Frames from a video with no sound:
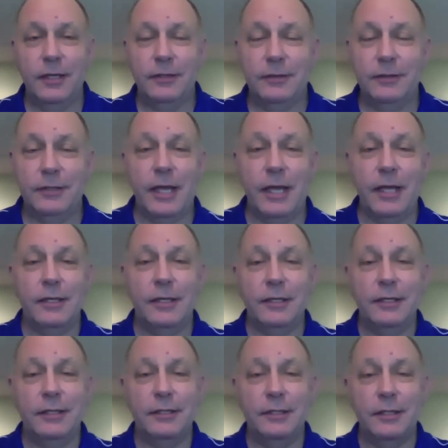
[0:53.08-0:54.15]
that
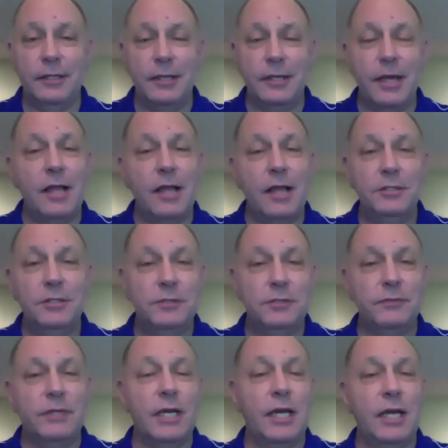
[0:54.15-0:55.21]
the knowledge
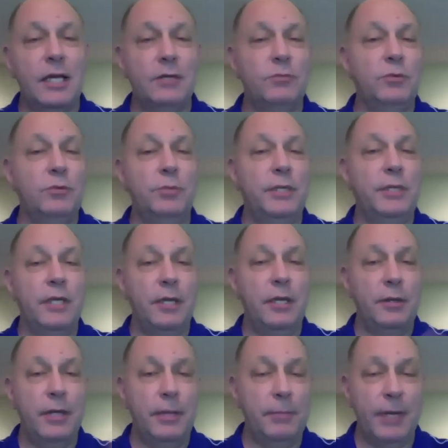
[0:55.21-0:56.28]
of God would be
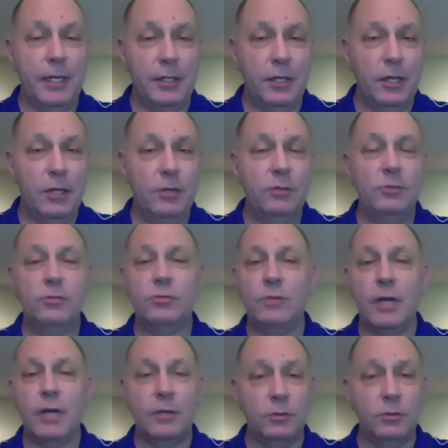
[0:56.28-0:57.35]
made known
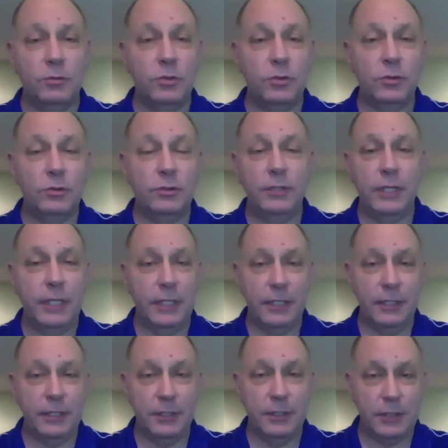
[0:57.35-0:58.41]
throughout the world and
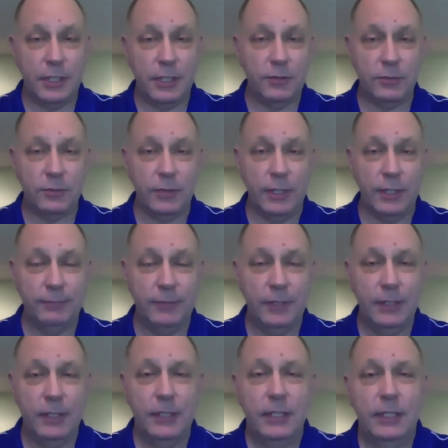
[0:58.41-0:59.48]
in this country.
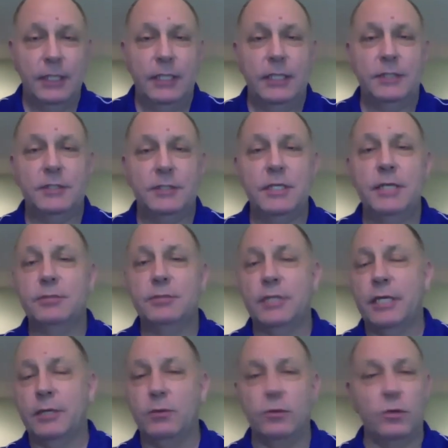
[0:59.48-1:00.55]
It seems
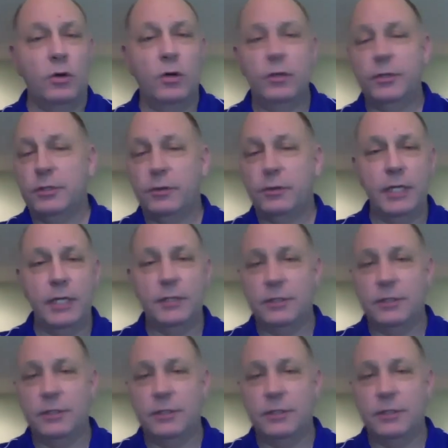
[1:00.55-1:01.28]
like with all the crazy